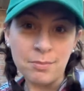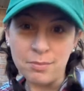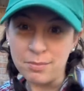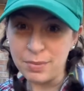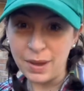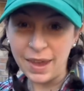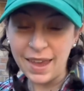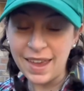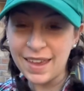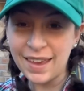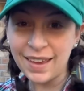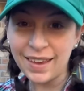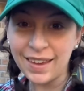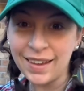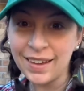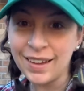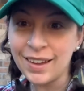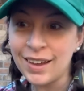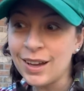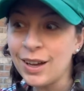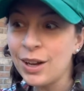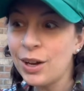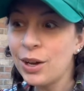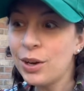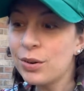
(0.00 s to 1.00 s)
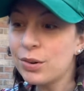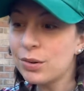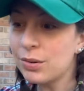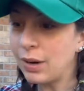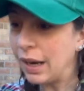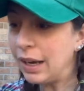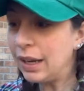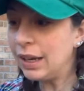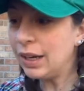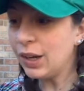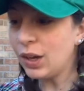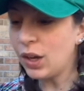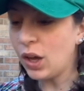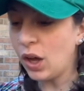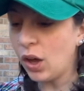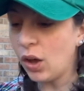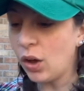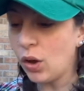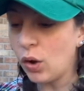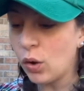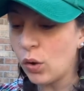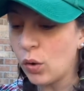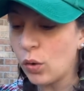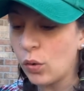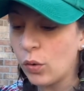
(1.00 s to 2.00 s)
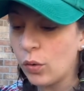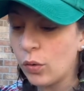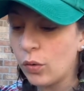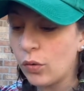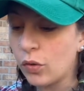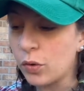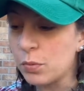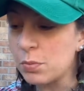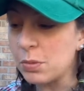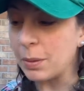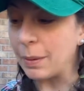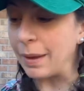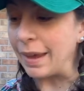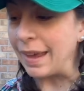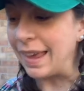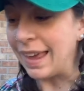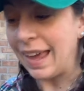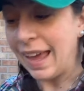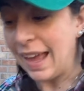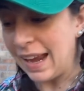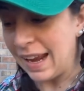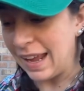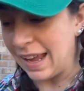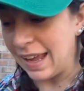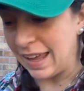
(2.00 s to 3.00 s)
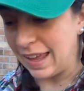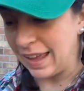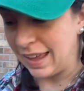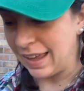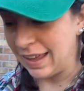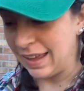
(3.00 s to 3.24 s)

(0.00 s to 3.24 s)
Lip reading: big, ready to go from the beginning,